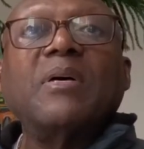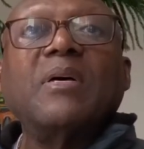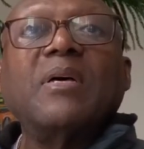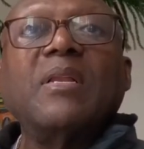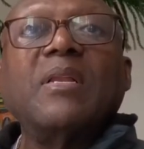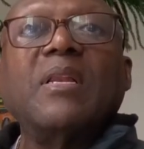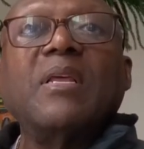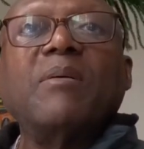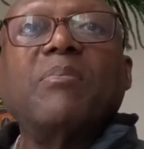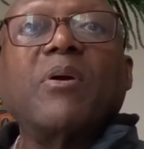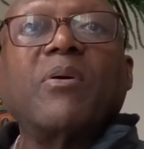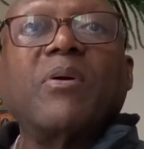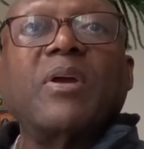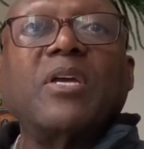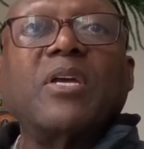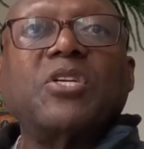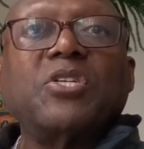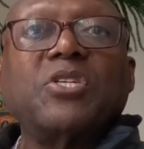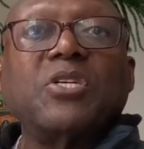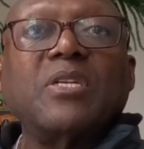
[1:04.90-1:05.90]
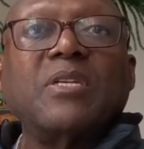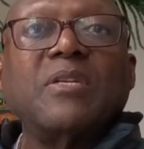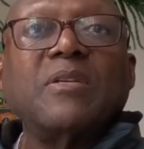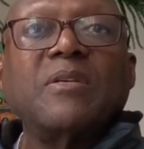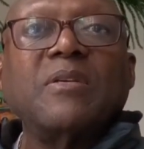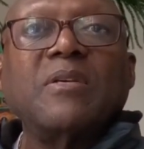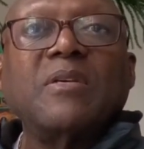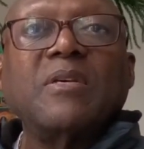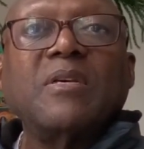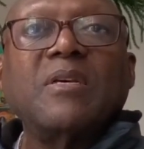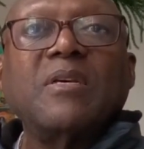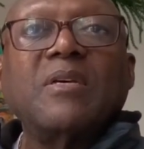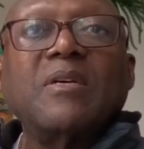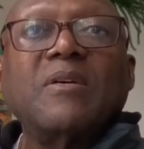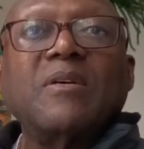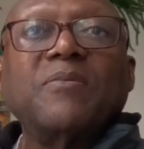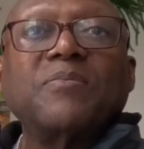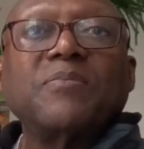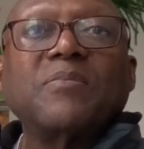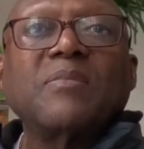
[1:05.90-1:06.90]
liberation.
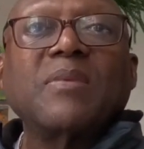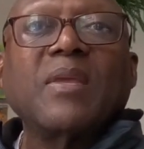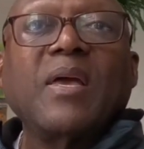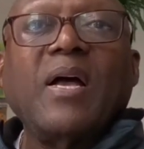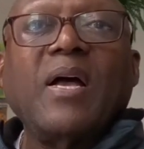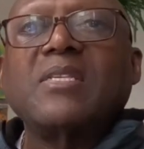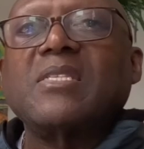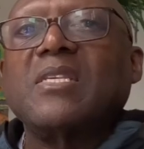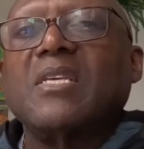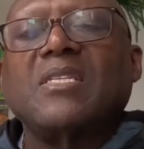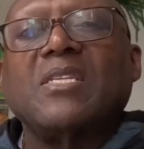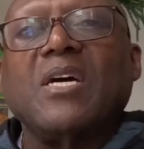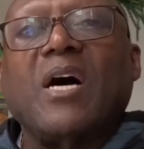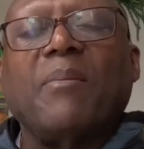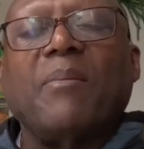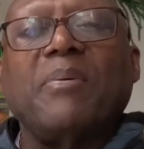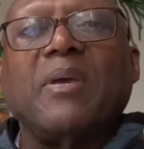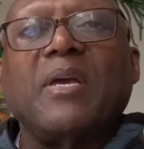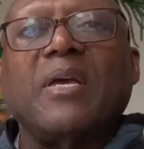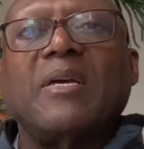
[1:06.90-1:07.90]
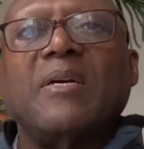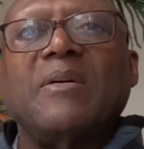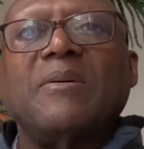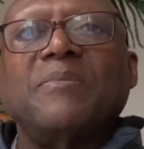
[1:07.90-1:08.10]
That's the topic.